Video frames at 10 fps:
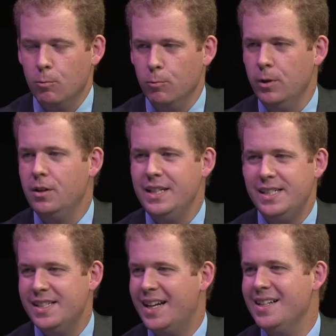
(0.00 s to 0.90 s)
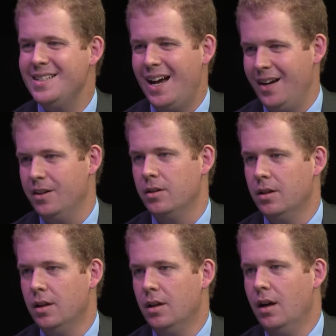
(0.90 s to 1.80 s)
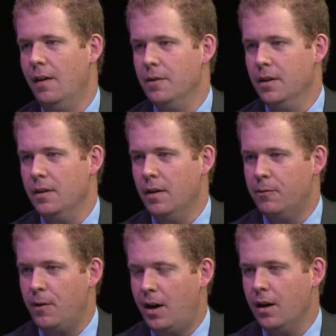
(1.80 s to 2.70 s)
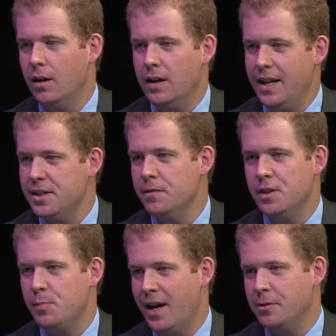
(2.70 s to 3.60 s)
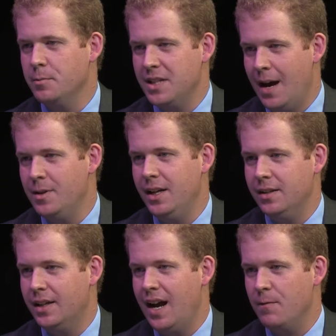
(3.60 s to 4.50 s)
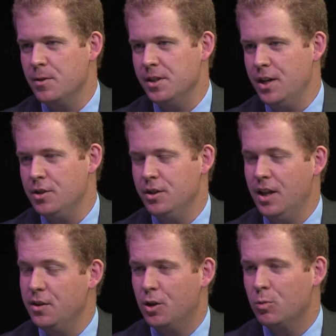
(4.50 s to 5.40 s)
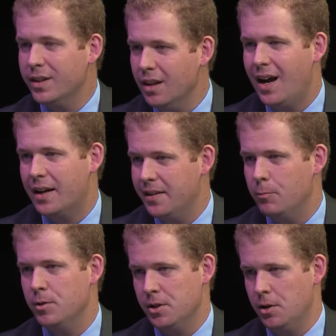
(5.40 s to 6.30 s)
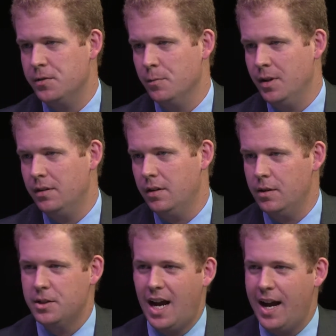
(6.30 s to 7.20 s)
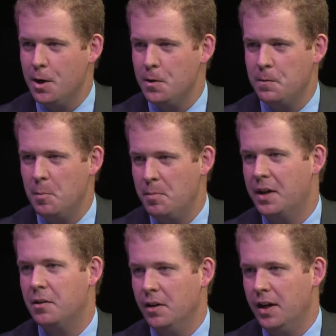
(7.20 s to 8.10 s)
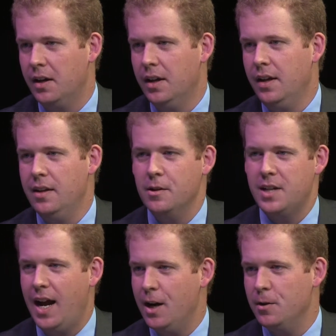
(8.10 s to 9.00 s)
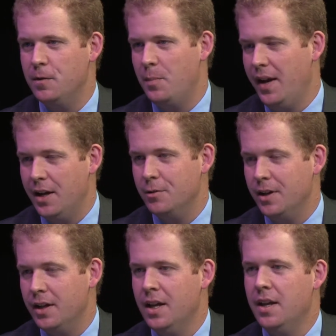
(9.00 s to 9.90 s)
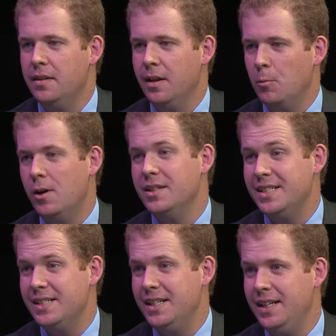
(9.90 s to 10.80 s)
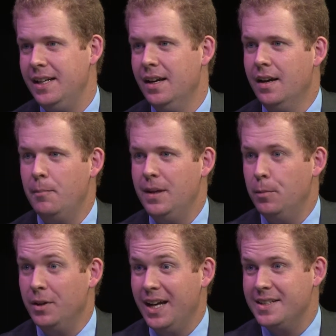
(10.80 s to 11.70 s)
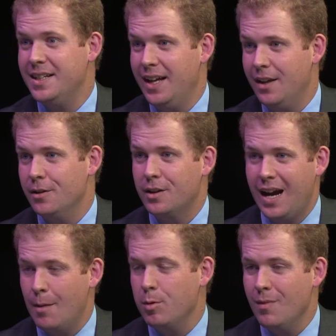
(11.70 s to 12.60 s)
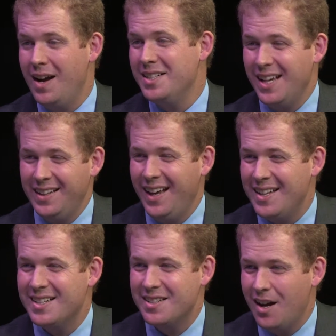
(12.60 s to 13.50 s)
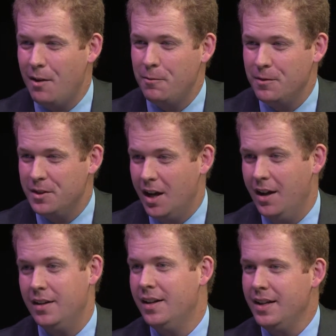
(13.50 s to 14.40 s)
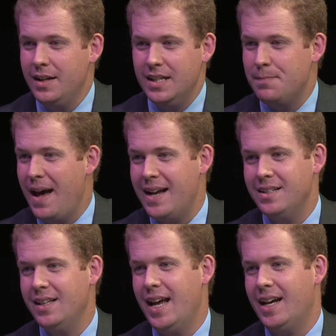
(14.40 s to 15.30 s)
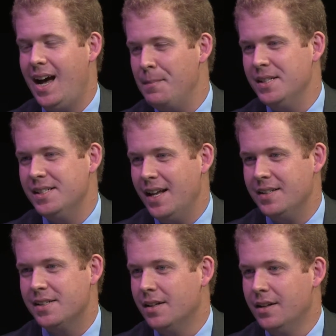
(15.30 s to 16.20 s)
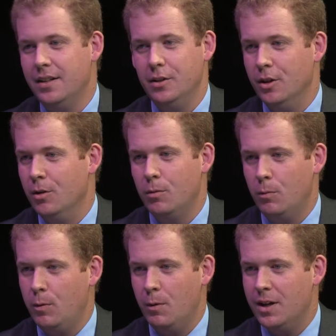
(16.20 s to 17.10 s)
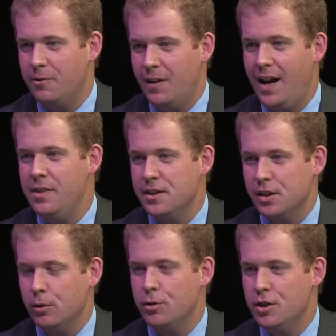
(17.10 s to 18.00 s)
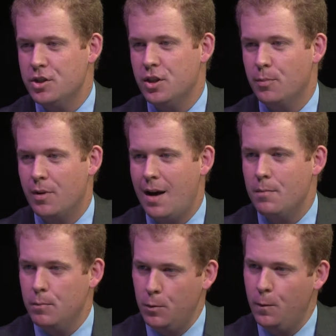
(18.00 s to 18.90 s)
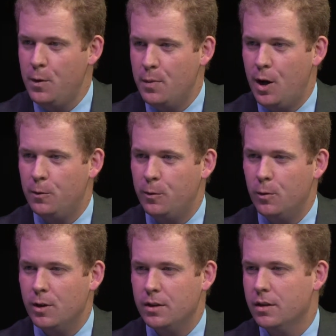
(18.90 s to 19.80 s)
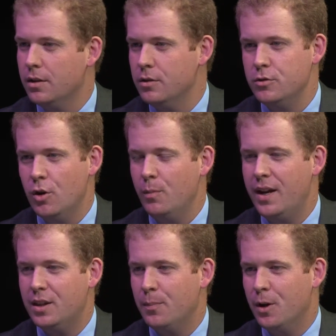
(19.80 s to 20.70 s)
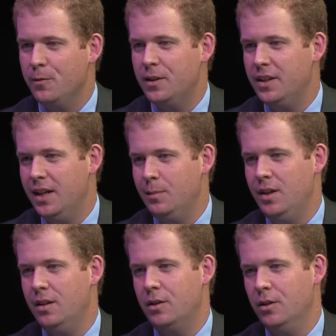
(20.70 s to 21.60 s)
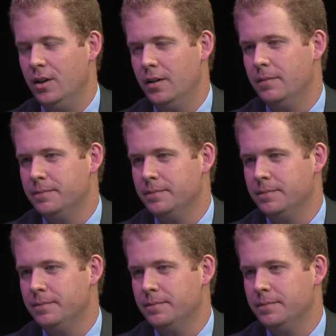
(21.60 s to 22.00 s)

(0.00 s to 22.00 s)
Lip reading: really sick and tired of the far ends of the spectrum dominating the conversation and the gridlock that results from it. They're tired of the bickering and they're tired of the pandering. They want to see people get together, compromise, and get stuff done. It's back to that common sense. You know, we want to find the solutions to the problem, move the ball forward. Don't make the perfect the enemy of the good.